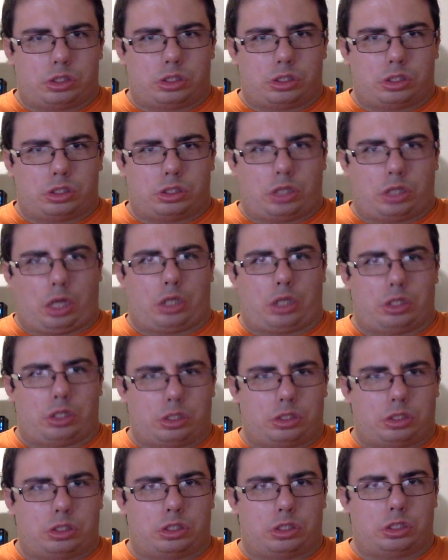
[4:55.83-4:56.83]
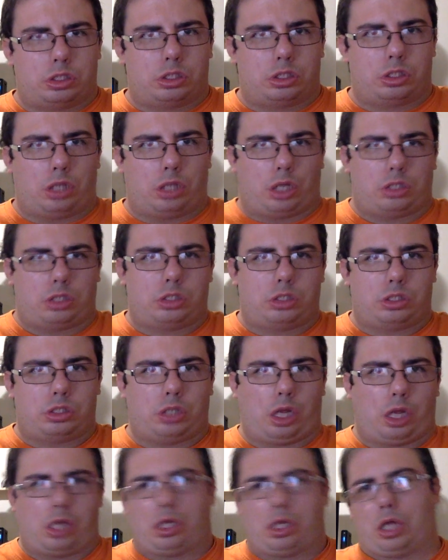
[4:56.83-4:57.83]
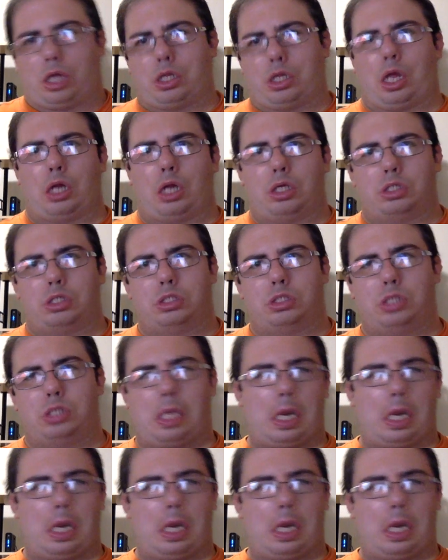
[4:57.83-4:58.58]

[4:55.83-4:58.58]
stylus that's $99.